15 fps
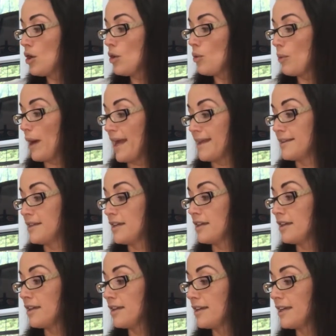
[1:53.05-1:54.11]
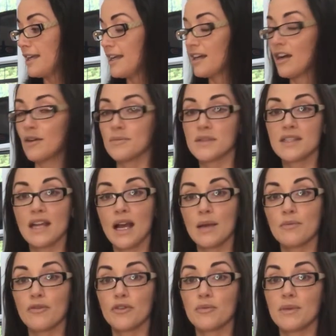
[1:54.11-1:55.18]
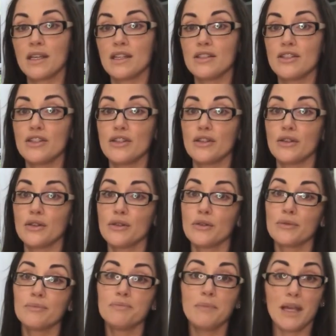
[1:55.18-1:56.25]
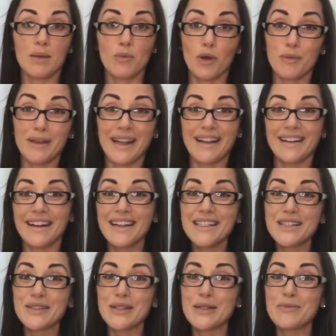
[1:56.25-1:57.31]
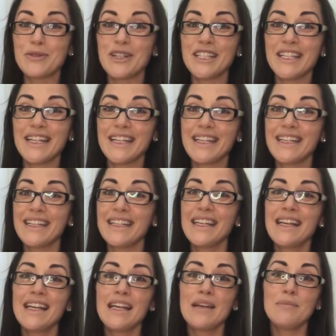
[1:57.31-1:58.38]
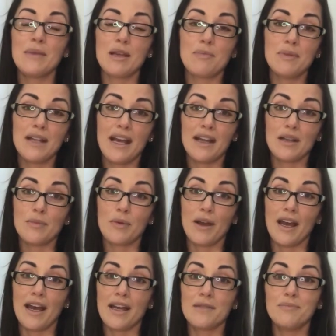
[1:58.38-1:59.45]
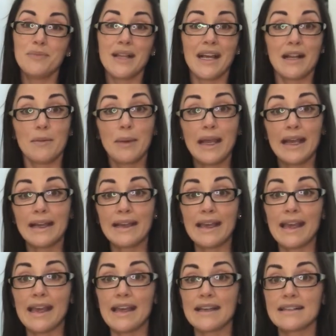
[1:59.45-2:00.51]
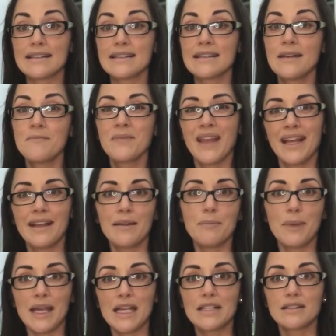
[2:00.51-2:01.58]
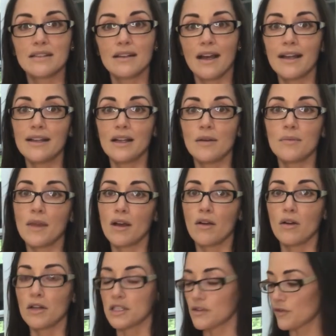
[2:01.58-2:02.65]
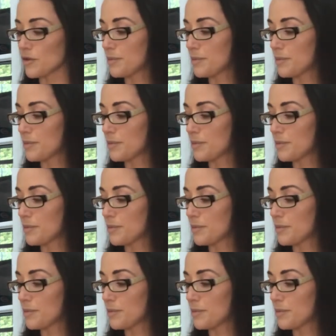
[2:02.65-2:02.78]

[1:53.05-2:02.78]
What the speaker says: when it comes time for me to make more banana ice cream one night, make banana bread, banana pancakes, any baked item that calls for